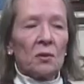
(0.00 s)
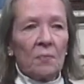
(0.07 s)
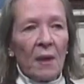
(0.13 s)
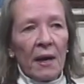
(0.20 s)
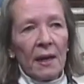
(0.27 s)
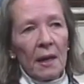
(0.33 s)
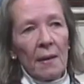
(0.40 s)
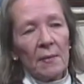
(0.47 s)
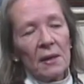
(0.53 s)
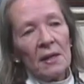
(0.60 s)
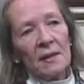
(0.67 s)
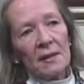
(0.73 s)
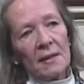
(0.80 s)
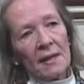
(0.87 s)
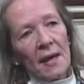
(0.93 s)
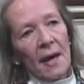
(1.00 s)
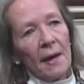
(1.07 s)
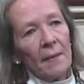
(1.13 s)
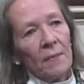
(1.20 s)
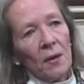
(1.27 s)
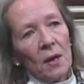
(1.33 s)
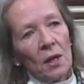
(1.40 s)
might come in and
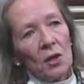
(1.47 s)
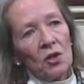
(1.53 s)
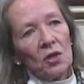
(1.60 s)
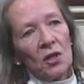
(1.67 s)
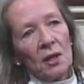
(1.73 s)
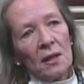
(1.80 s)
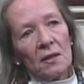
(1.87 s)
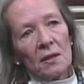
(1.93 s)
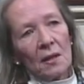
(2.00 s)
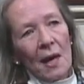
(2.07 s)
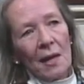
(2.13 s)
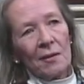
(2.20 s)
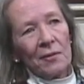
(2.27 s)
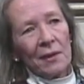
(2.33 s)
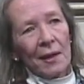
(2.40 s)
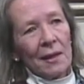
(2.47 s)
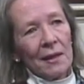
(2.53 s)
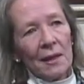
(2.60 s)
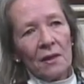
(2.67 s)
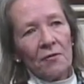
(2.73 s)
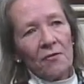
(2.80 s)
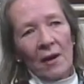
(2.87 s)
say, geez, I don't think I
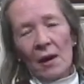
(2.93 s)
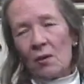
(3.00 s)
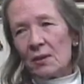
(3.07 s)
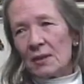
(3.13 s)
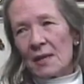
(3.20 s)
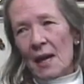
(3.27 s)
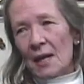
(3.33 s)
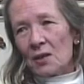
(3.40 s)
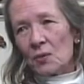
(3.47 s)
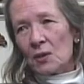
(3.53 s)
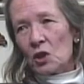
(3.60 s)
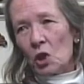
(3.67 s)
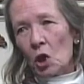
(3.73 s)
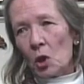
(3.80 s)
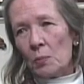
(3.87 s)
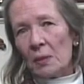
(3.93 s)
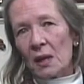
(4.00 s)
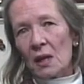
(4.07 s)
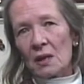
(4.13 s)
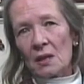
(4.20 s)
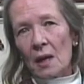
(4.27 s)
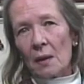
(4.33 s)
need to file a tax return
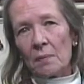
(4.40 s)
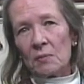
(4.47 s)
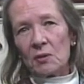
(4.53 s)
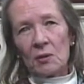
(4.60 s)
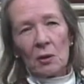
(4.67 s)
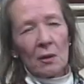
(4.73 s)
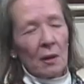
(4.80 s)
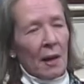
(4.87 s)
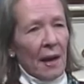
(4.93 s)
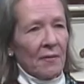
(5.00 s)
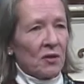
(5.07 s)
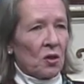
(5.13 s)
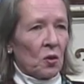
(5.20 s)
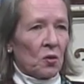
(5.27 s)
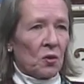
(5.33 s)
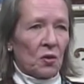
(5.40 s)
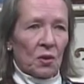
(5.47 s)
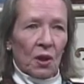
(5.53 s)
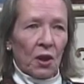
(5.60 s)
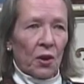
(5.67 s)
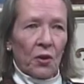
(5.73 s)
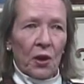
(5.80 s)
because I have Social
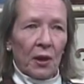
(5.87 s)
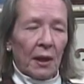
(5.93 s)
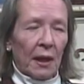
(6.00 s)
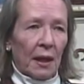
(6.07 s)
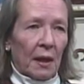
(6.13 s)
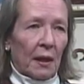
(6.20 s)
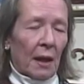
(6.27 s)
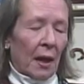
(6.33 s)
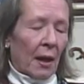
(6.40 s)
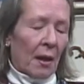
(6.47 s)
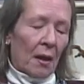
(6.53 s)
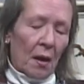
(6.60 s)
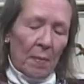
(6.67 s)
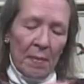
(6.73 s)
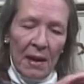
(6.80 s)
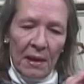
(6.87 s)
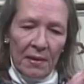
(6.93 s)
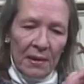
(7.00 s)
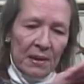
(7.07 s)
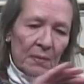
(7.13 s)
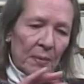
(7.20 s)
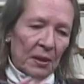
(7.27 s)
Security and I make
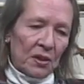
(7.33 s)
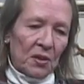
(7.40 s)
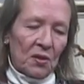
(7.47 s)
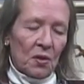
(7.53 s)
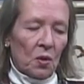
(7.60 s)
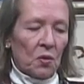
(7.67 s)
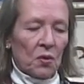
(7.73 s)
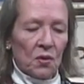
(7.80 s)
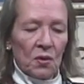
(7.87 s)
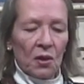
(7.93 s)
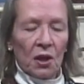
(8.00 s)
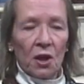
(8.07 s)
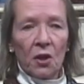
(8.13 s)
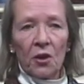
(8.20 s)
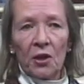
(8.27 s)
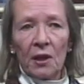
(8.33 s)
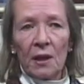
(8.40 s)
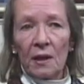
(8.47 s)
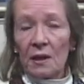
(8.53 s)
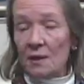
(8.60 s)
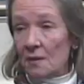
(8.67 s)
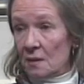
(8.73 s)
this much in Social Security
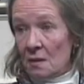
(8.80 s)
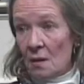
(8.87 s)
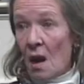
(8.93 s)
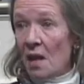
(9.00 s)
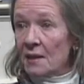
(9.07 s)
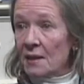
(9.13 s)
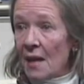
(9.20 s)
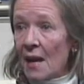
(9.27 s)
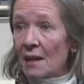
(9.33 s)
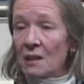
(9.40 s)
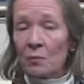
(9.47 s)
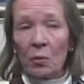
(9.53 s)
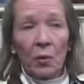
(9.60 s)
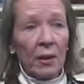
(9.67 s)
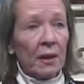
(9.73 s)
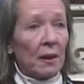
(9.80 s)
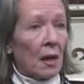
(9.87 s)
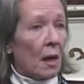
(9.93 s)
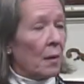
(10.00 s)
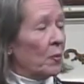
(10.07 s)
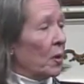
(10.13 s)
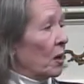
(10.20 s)
and it's non-taxable
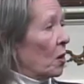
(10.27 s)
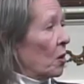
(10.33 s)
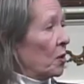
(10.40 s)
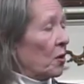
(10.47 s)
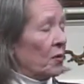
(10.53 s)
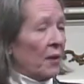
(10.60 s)
income. We all know